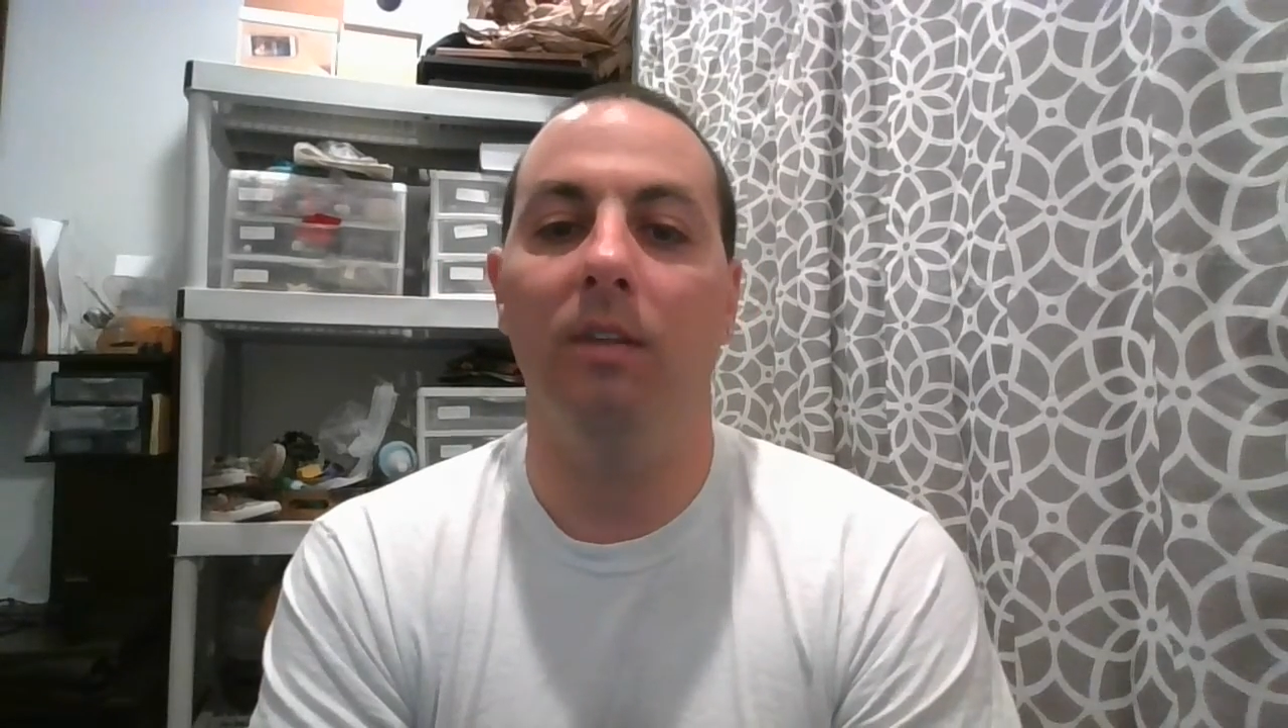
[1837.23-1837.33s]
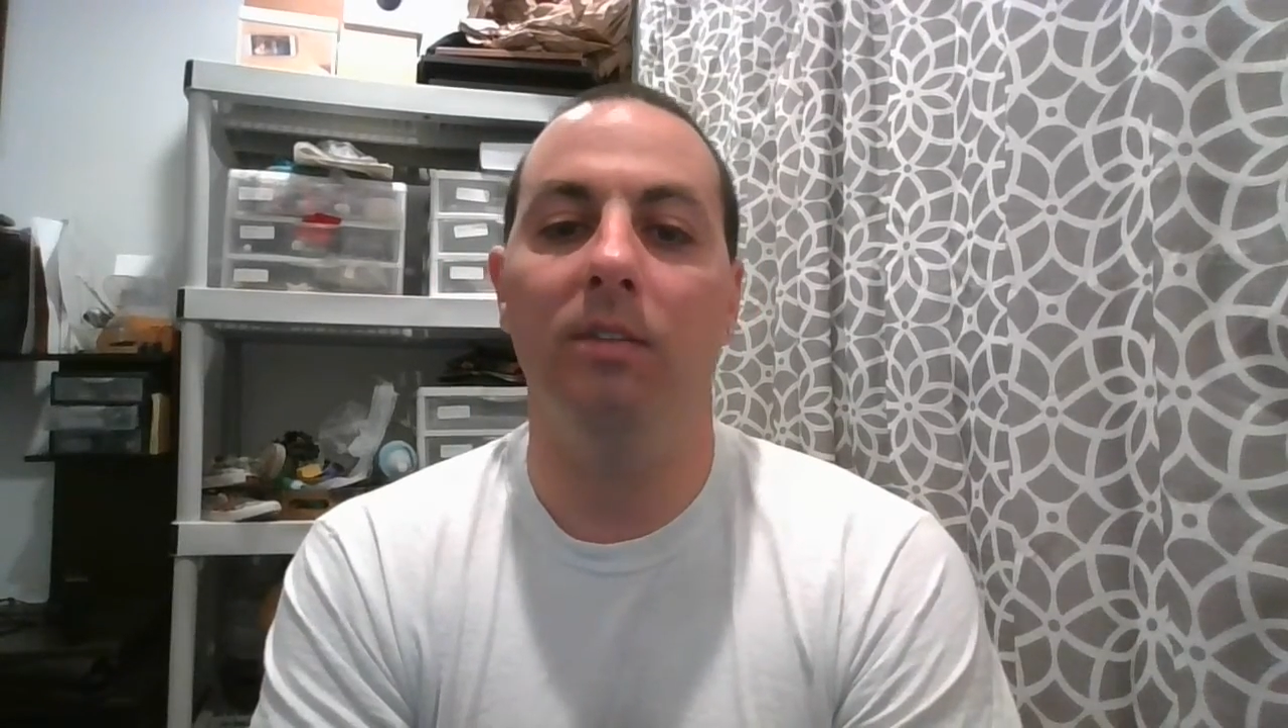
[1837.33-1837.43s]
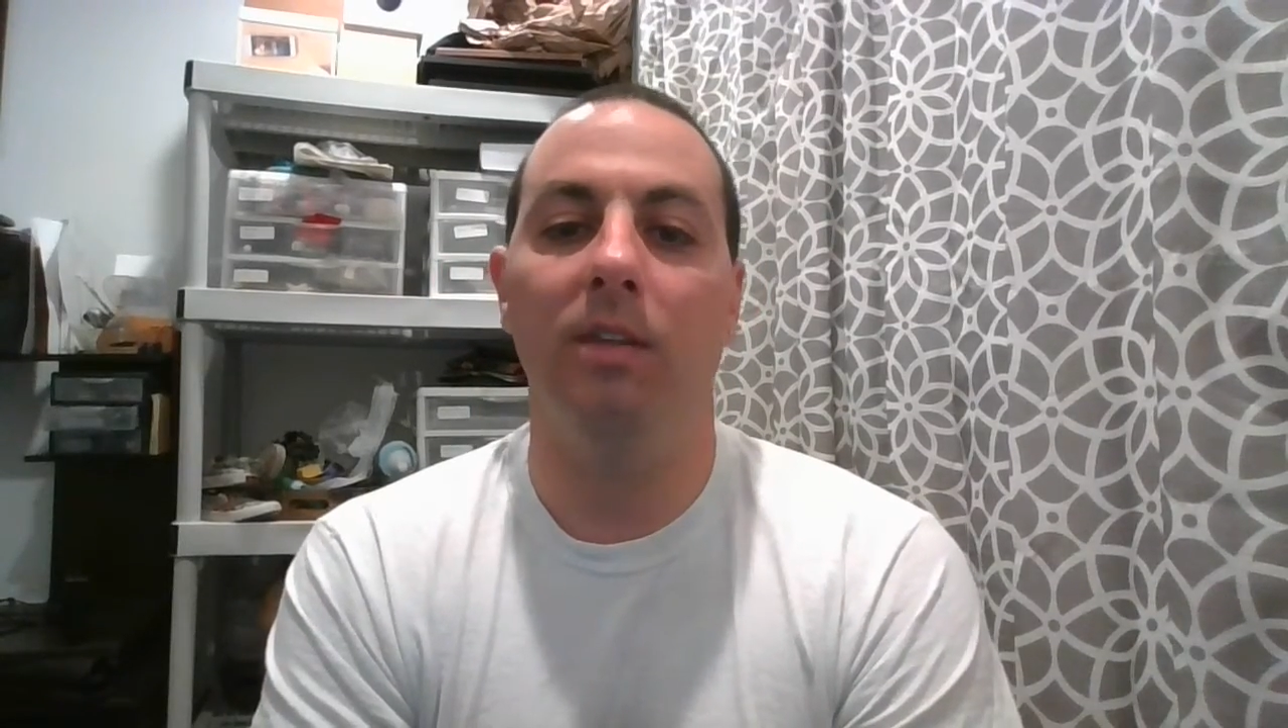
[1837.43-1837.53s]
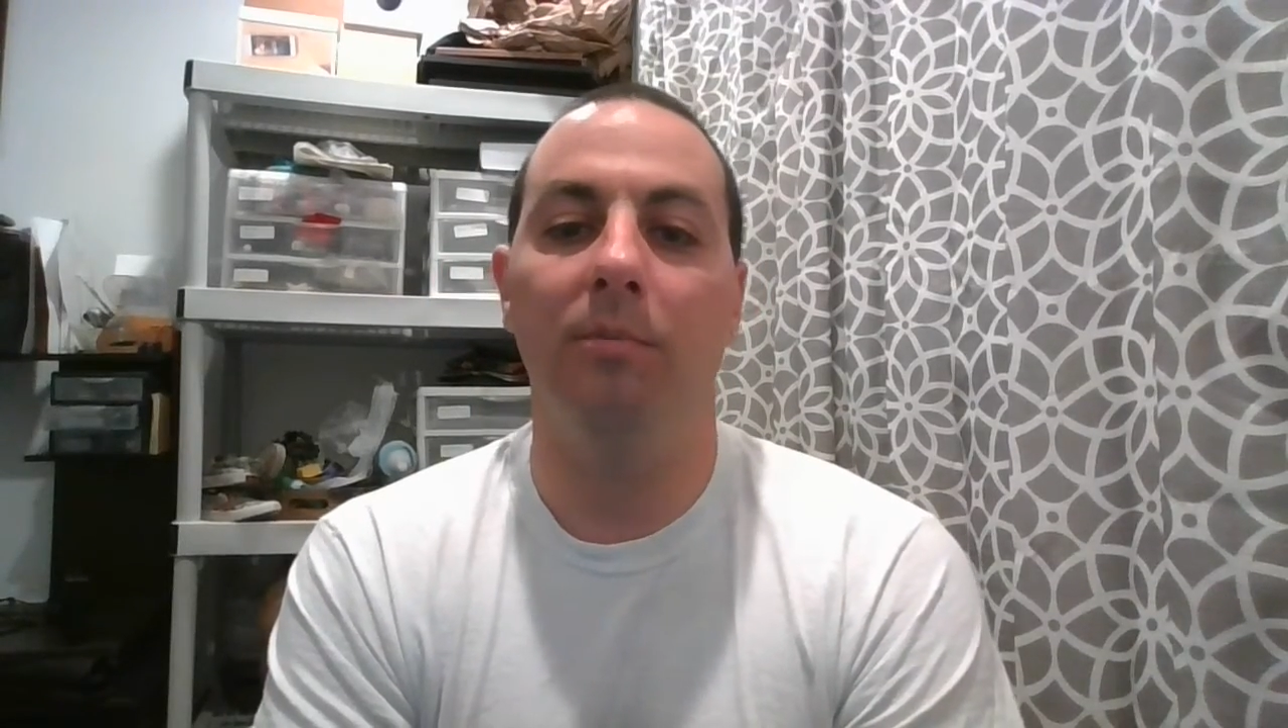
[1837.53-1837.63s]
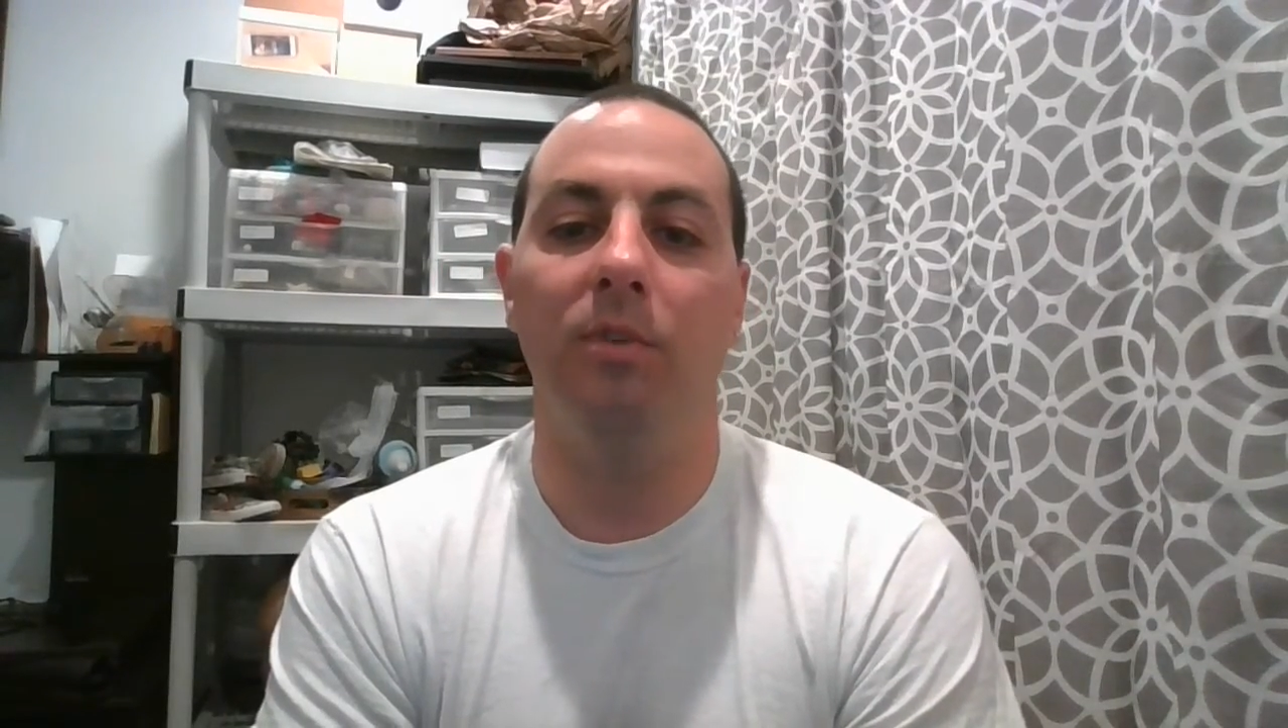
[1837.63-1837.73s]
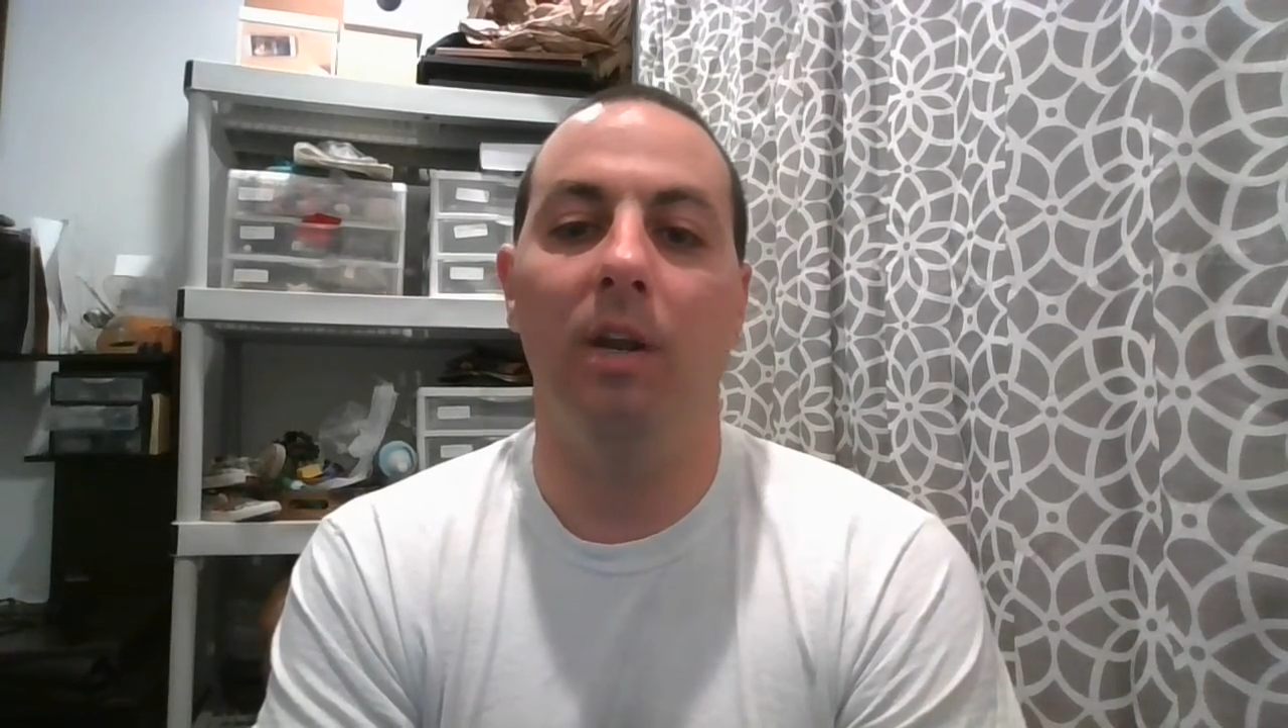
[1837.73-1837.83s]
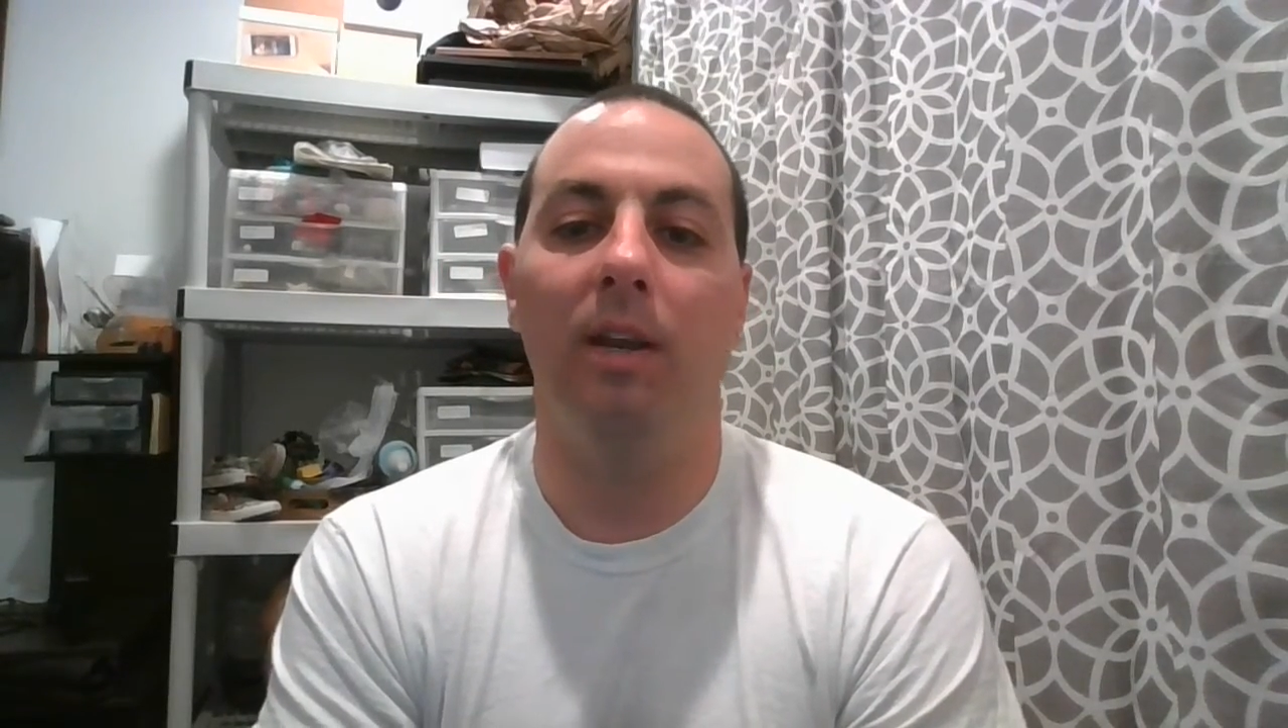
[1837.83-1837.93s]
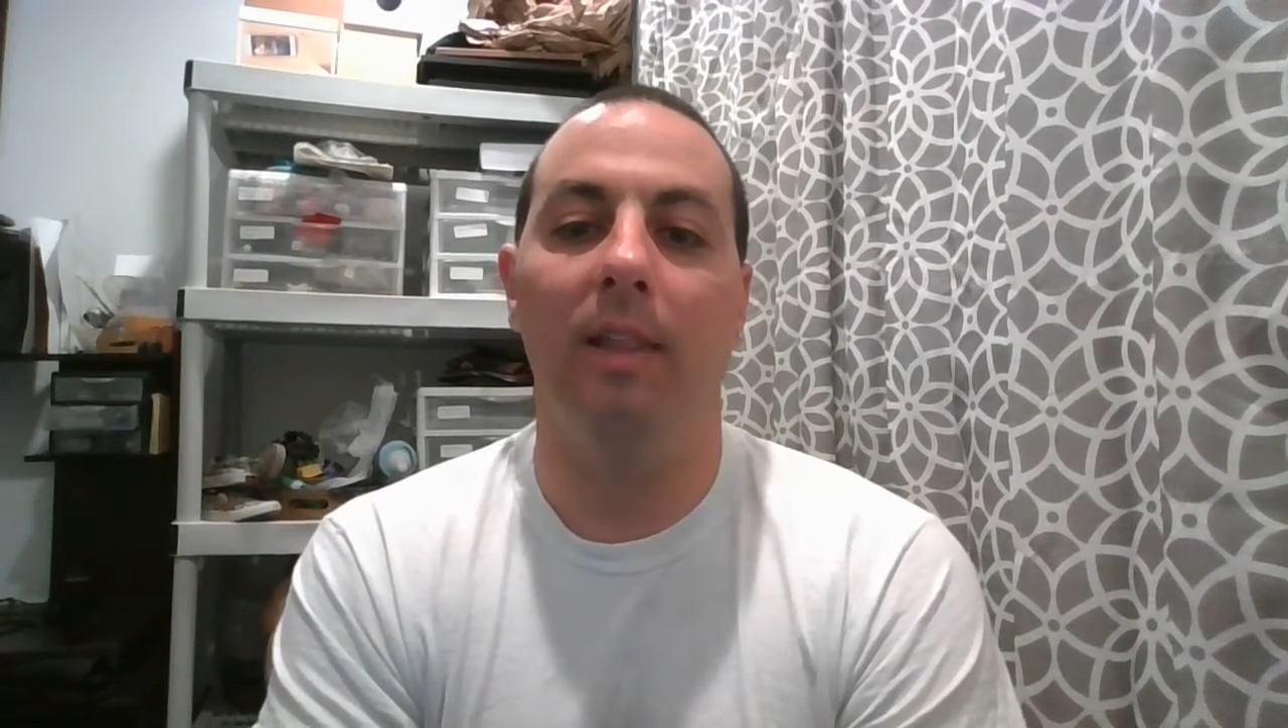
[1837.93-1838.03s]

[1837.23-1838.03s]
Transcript: of the substrate and